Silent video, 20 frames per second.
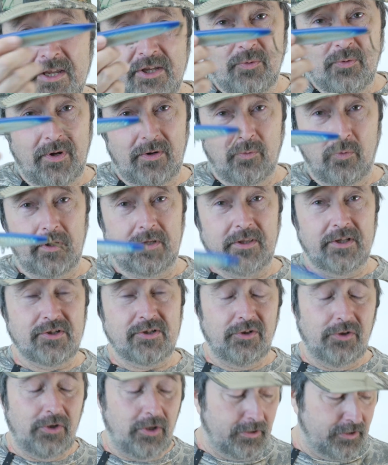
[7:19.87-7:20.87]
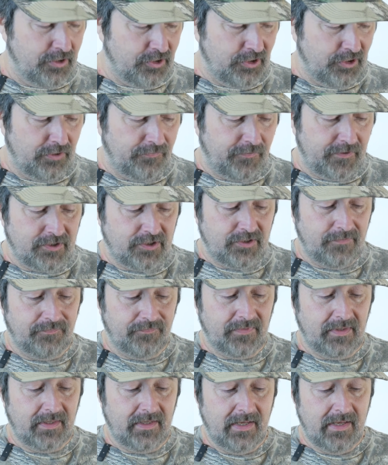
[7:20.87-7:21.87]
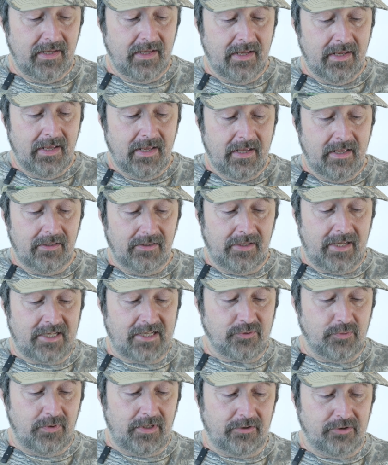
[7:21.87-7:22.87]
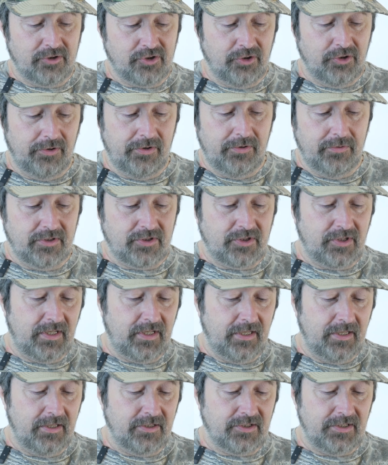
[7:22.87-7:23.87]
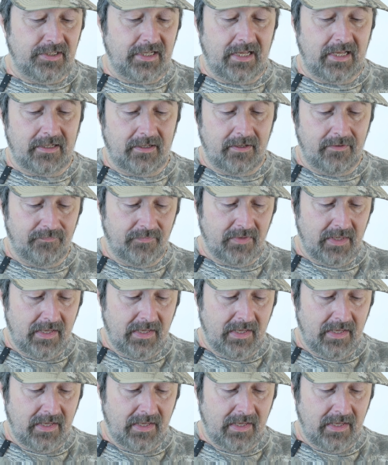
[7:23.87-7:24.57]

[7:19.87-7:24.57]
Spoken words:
You want to work this along the surface. Last one I'm going to show you is not a,